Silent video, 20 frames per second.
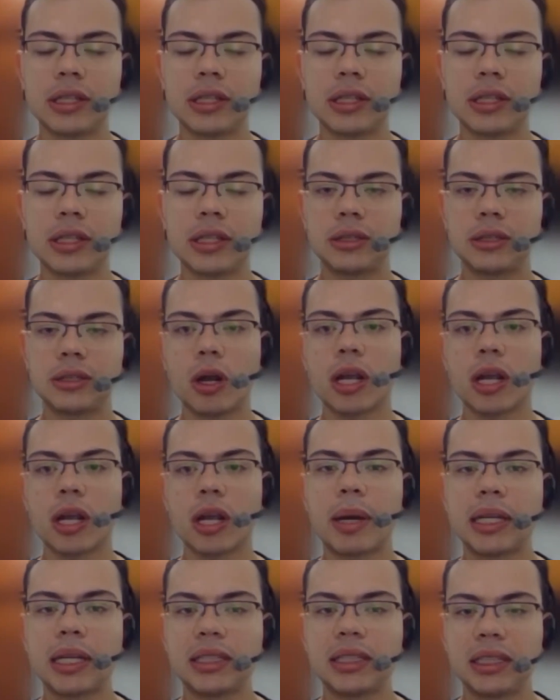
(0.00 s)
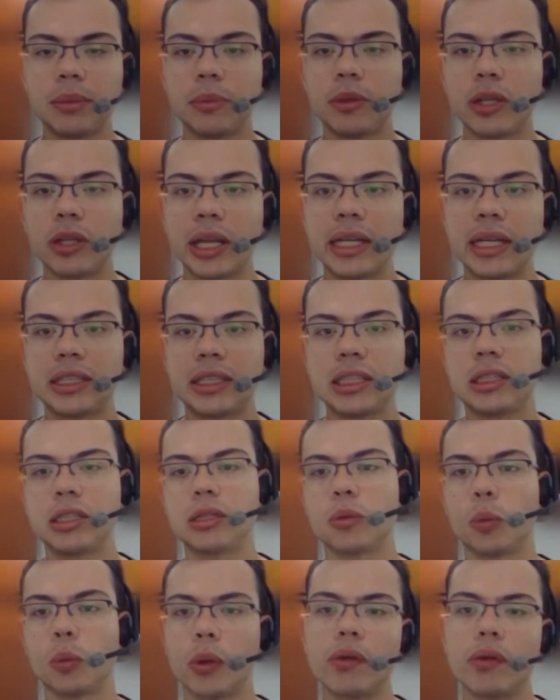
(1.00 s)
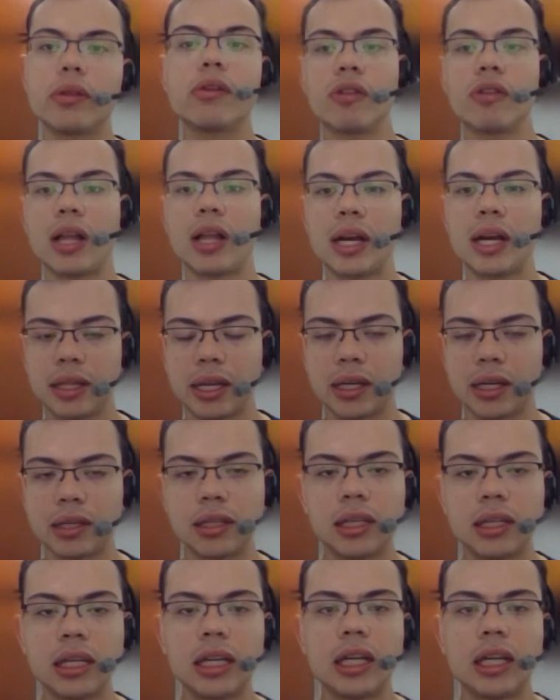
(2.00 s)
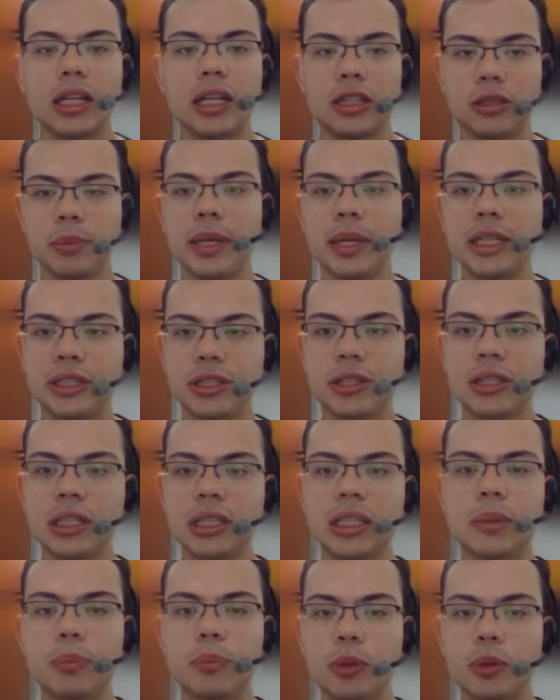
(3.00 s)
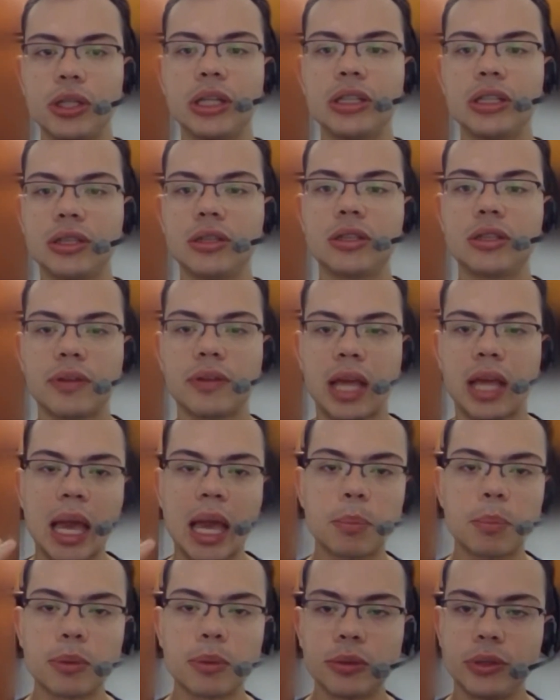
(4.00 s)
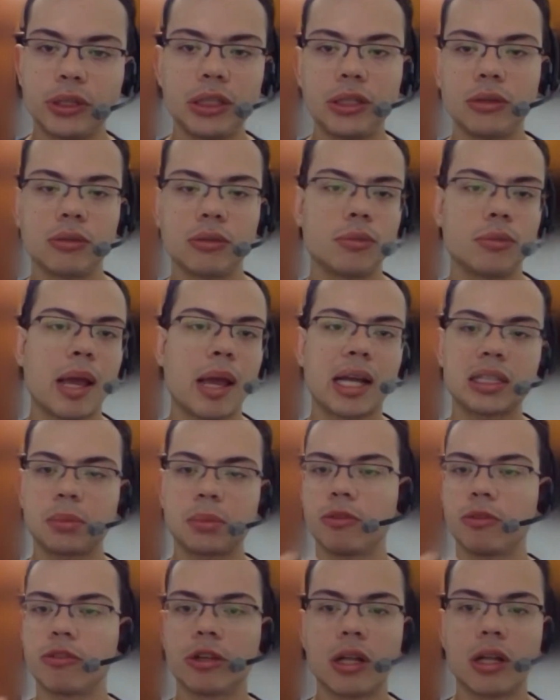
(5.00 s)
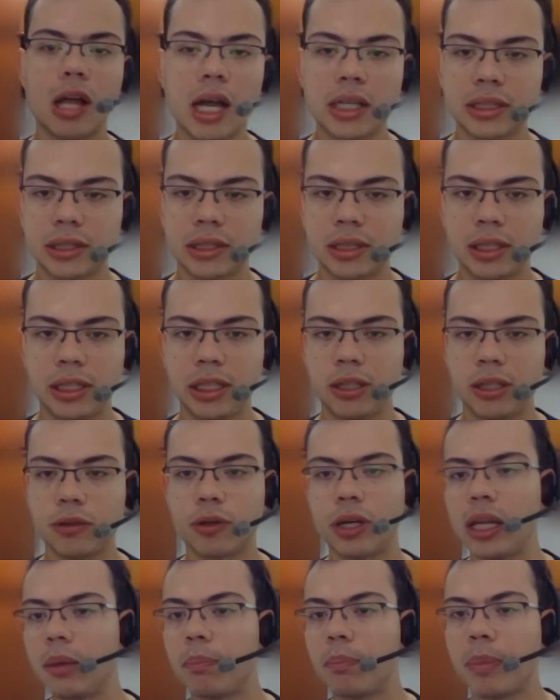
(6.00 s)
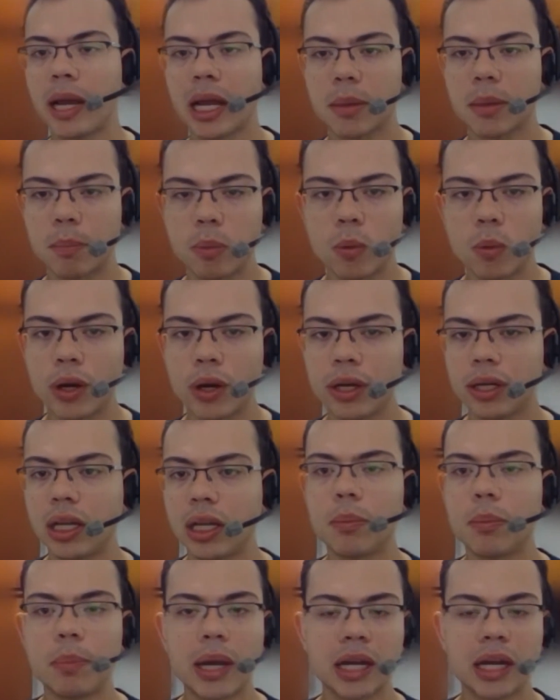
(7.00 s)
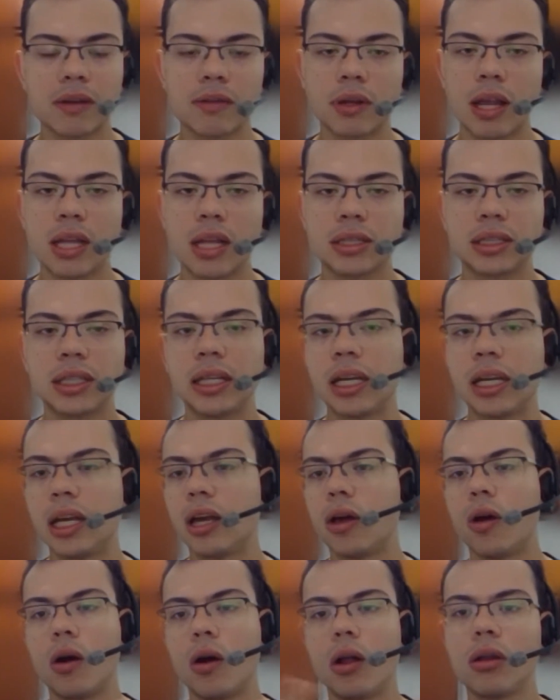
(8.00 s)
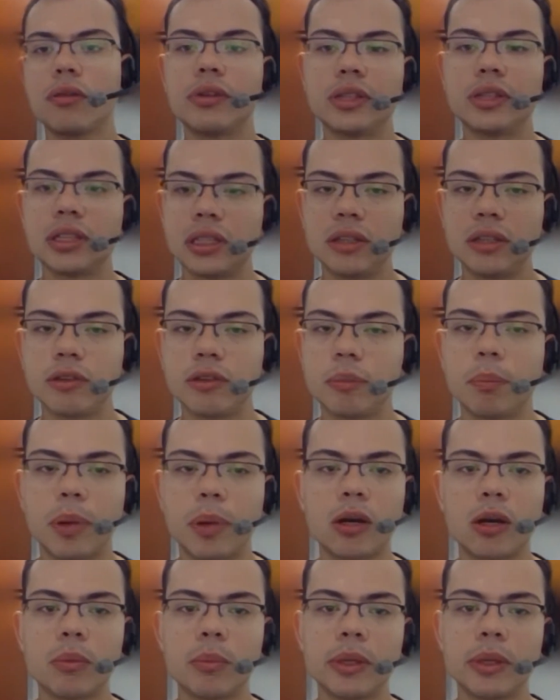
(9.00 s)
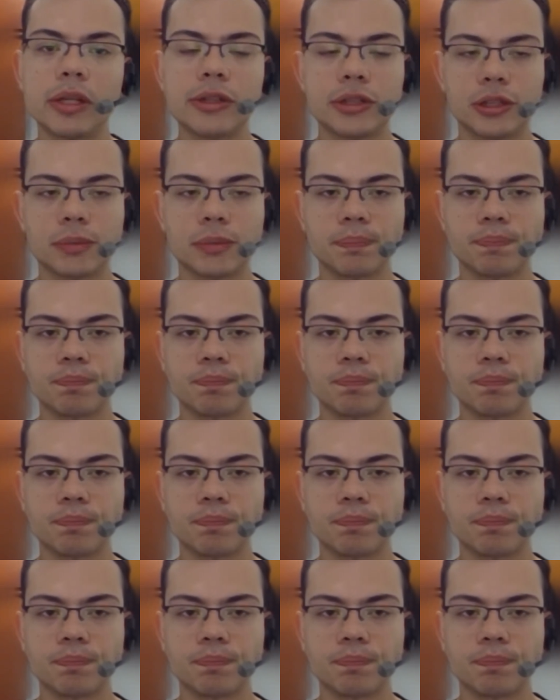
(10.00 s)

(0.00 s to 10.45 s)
this RocketPy simulations with the flight data to make sure that the predictions of apogee or maximum velocity or impact point, impact velocity, all of these different parameters